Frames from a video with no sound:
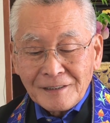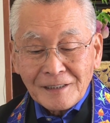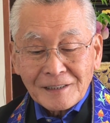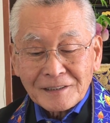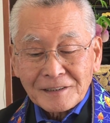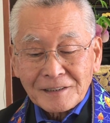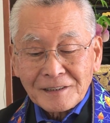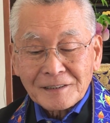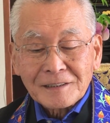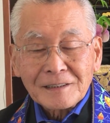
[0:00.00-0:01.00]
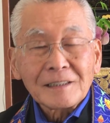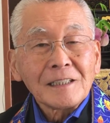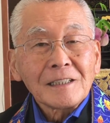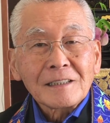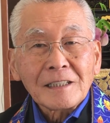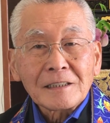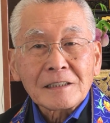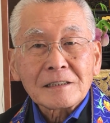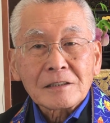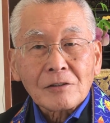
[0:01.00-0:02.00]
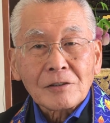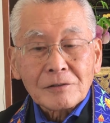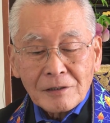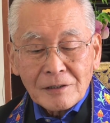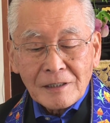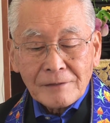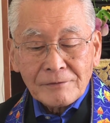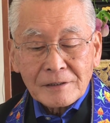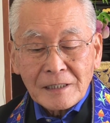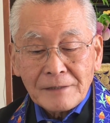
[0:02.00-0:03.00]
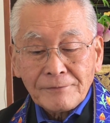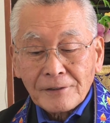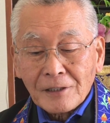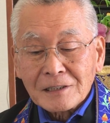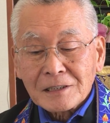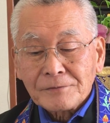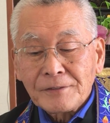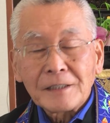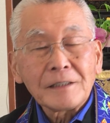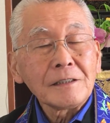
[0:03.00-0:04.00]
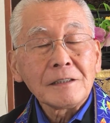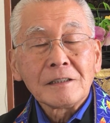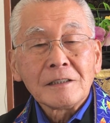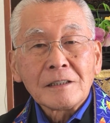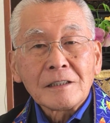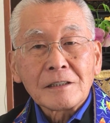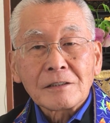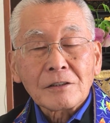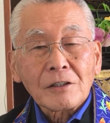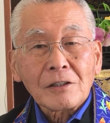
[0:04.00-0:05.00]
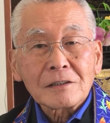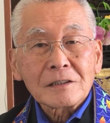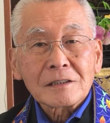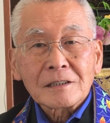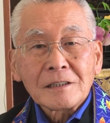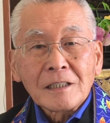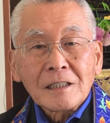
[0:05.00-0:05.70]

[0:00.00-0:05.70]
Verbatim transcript: yes, its tenets are, have a deep philosophy and thoughts,